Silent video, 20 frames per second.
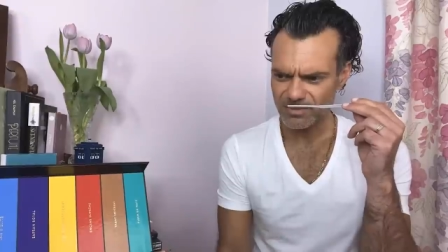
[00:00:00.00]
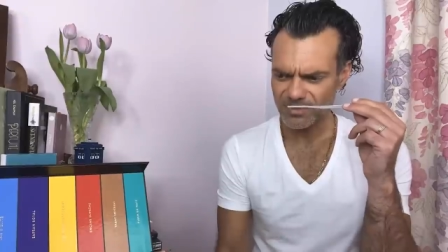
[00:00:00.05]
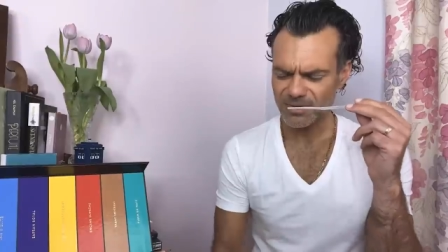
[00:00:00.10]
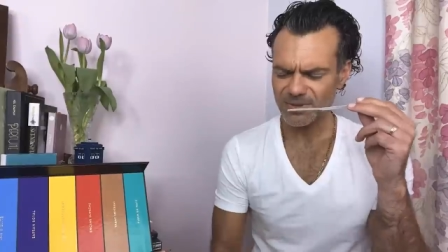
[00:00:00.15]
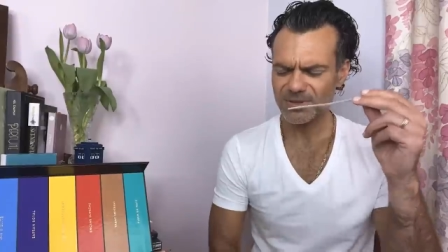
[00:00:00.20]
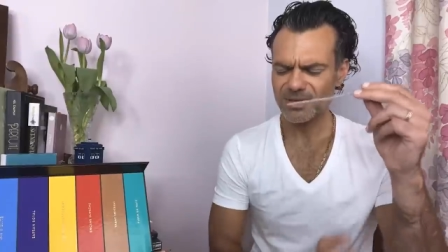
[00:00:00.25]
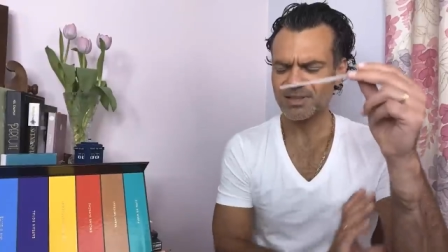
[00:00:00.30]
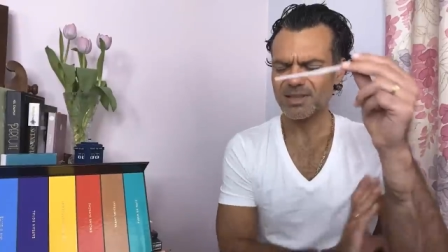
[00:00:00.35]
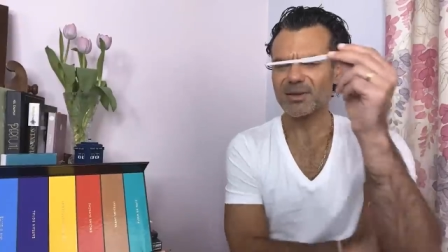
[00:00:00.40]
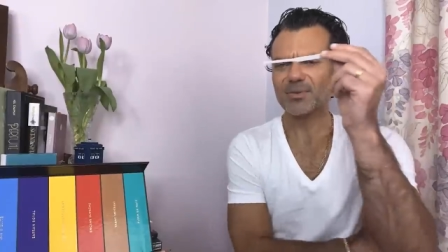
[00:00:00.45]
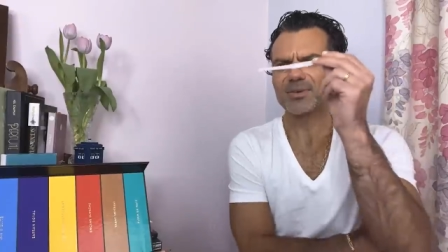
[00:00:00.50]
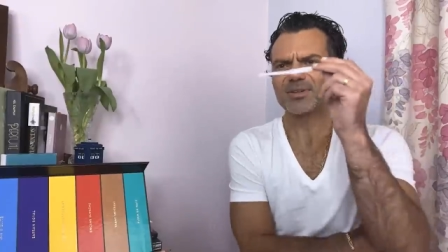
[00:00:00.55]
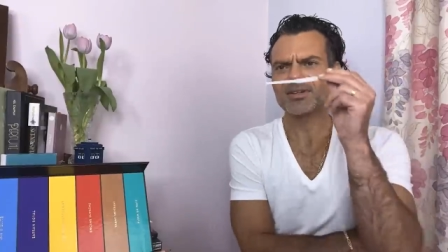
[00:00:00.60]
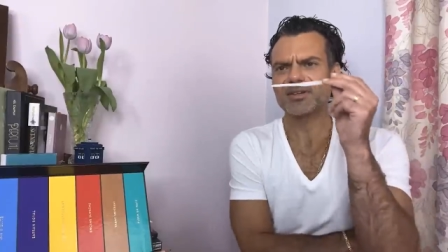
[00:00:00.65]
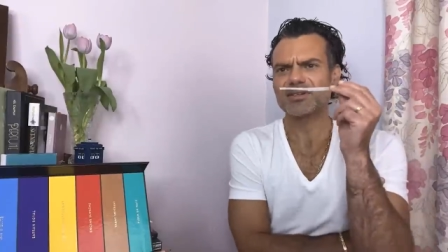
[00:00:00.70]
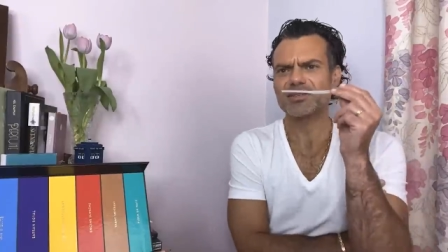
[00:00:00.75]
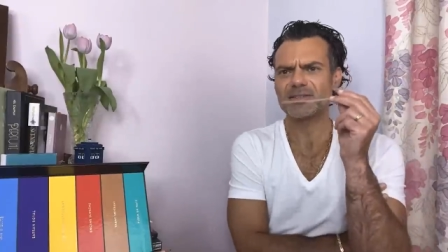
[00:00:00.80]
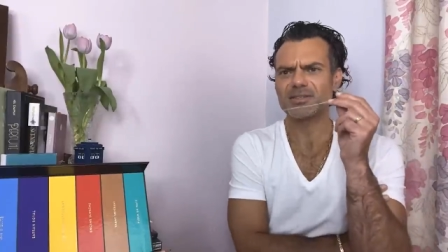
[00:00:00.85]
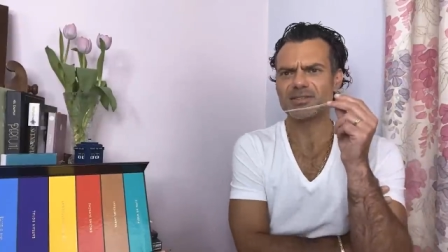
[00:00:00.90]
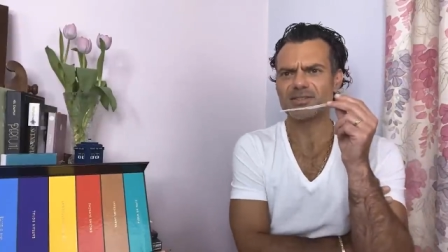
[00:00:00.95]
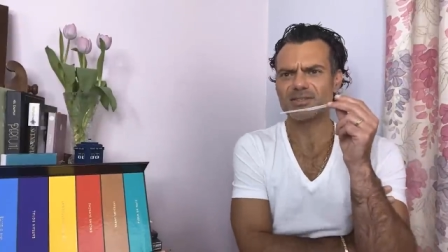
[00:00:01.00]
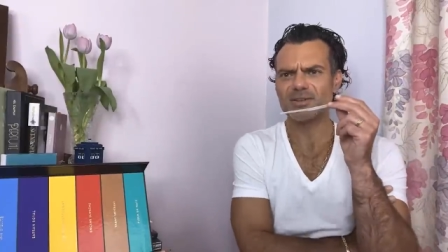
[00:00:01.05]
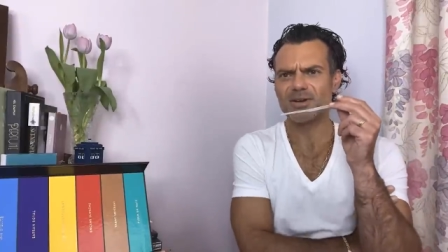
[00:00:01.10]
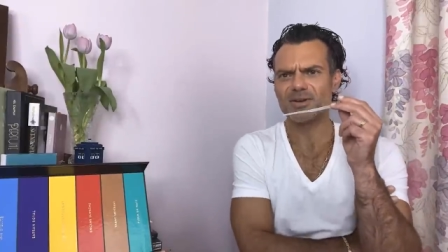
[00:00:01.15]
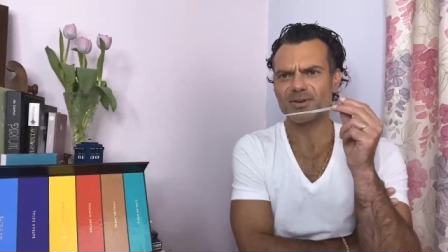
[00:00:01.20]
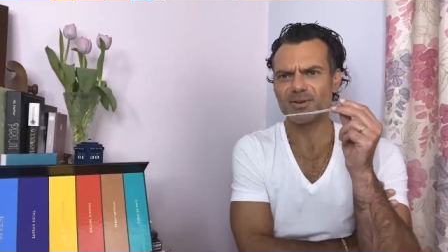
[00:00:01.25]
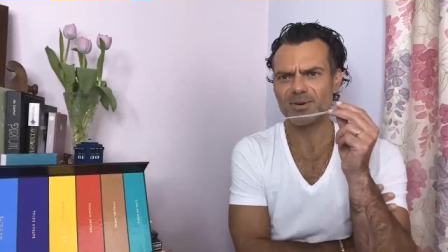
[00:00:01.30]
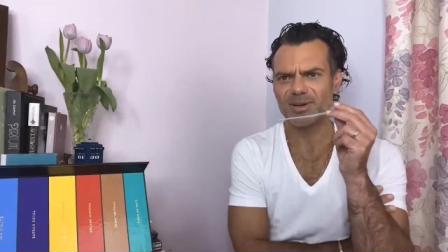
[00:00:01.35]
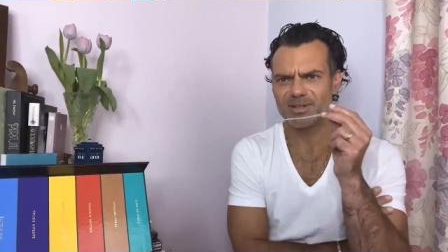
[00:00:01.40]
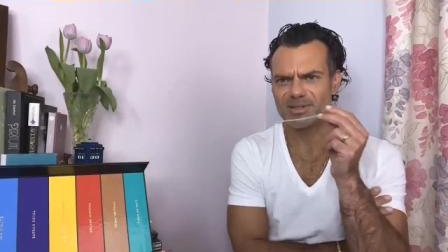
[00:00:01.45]
Okay, that one doesn't
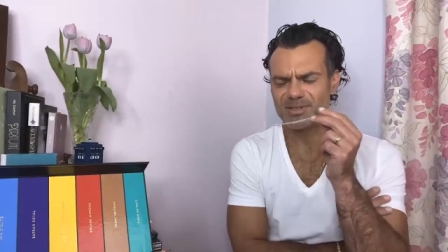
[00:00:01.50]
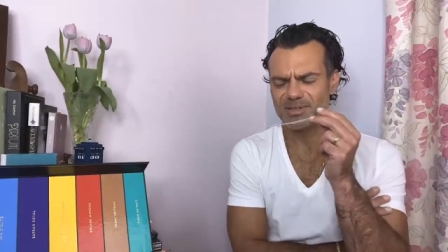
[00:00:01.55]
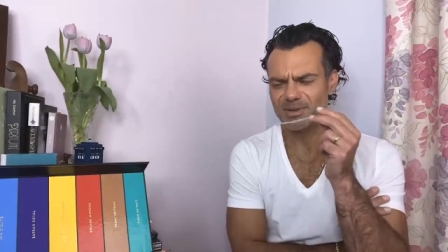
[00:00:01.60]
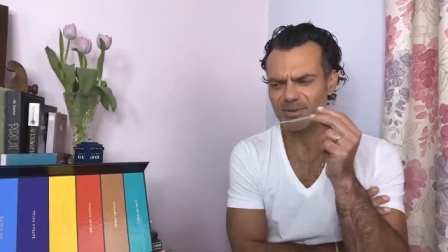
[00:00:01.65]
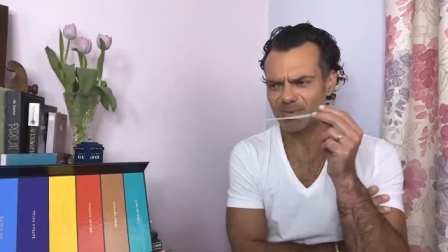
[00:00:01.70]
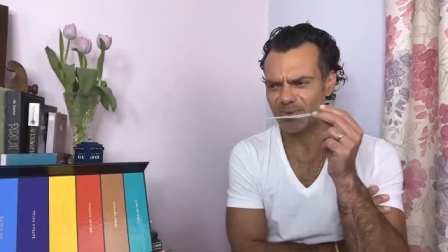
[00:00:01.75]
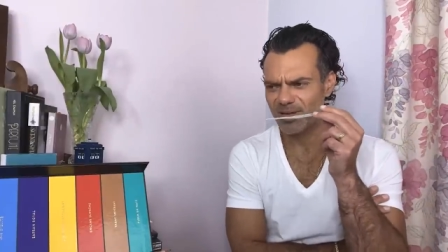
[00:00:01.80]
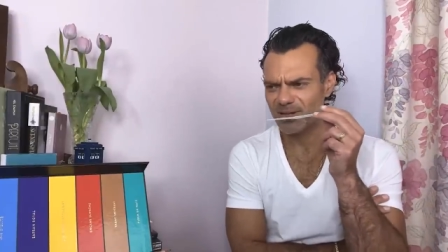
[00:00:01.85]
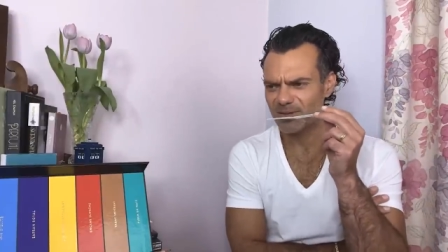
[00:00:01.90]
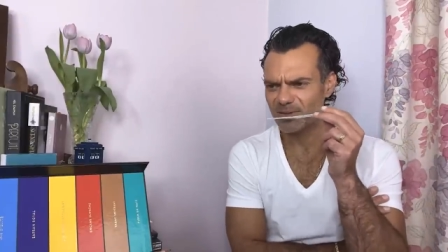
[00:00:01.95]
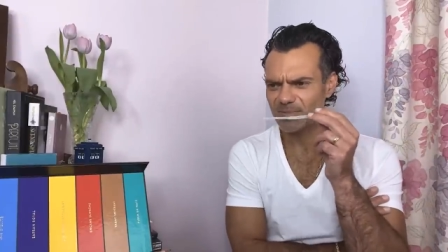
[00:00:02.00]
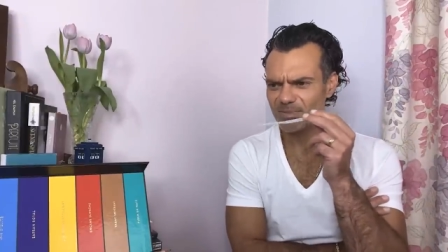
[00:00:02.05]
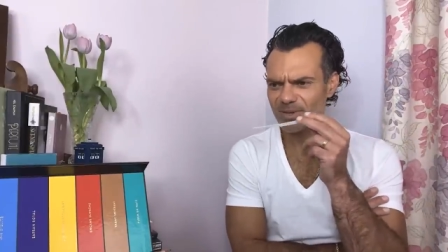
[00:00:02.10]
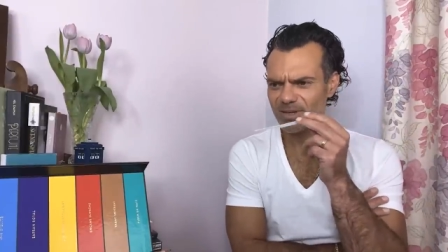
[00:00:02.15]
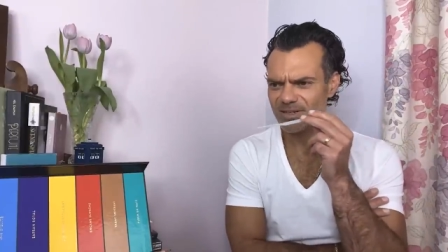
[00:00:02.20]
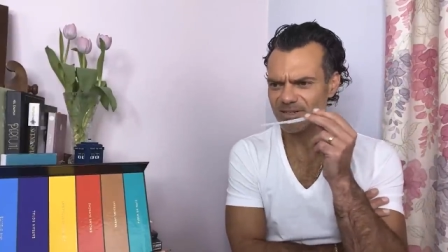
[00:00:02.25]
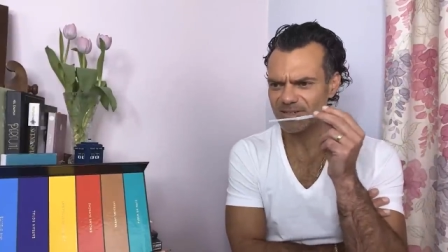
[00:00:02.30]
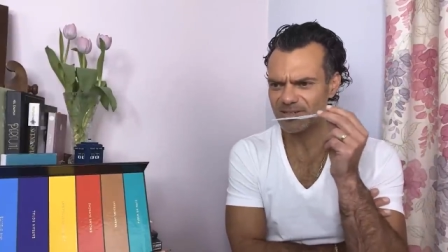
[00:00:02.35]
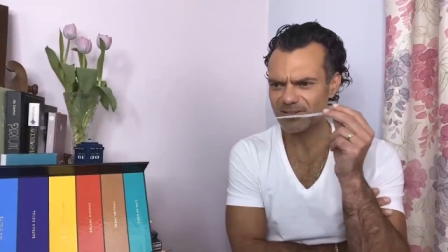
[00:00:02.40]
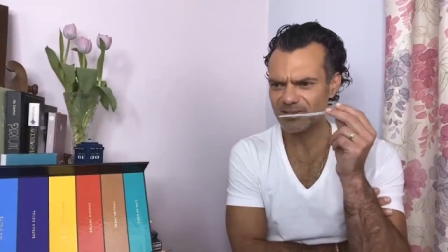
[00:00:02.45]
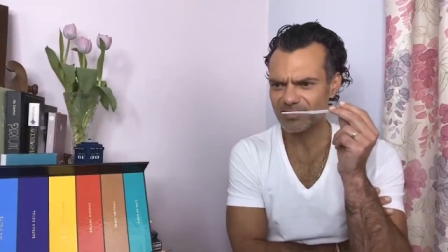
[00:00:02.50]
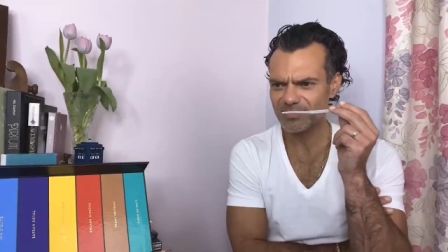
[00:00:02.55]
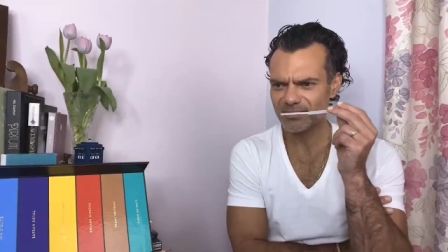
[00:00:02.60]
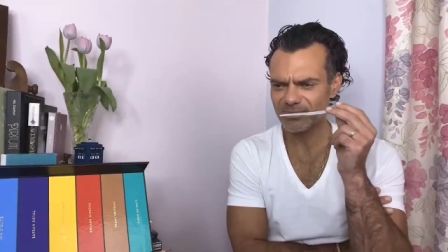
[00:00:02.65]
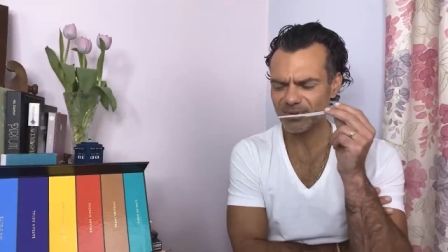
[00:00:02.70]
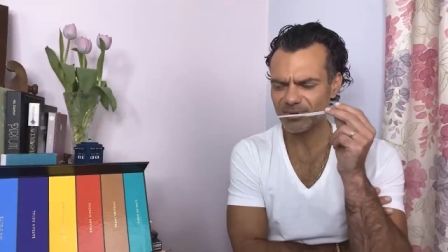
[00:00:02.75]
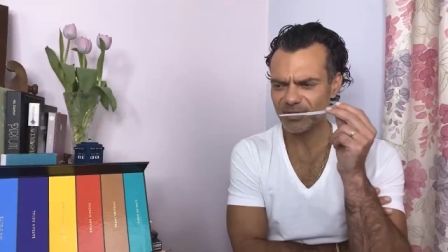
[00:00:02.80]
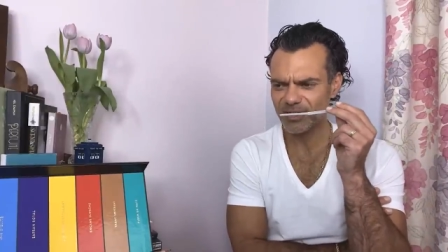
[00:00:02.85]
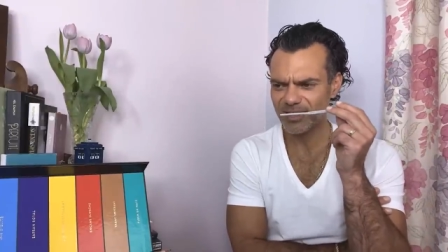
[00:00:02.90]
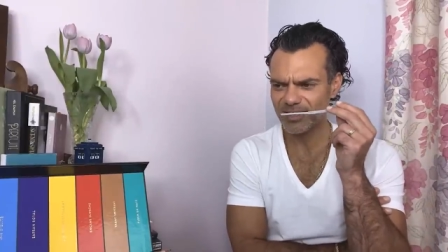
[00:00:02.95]
start quite so well, but
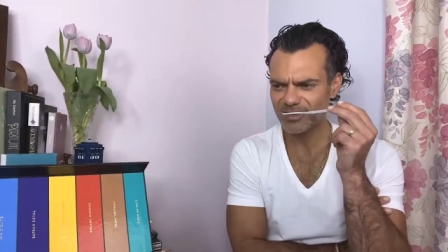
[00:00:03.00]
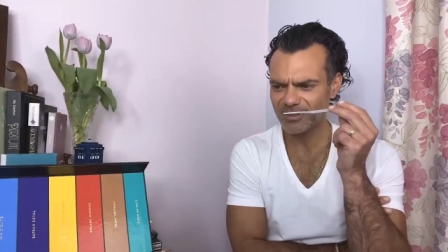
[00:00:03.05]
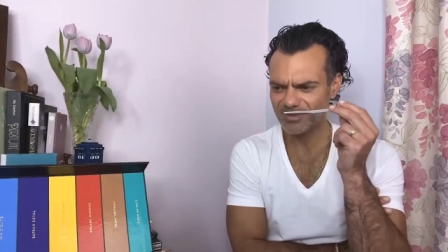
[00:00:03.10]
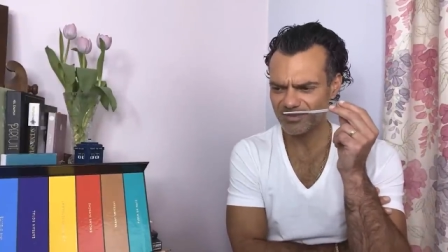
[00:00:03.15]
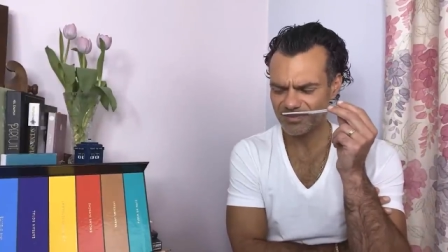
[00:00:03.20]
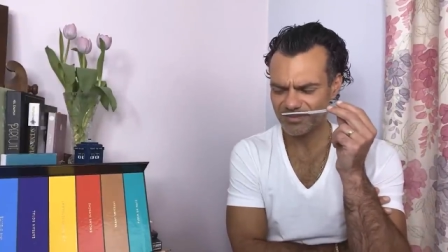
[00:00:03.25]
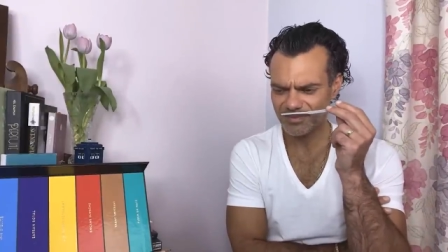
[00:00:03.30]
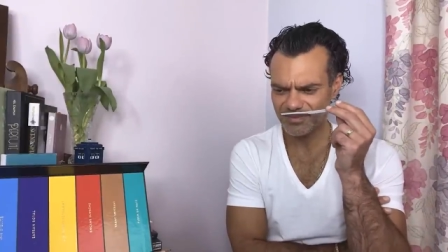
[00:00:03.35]
okay.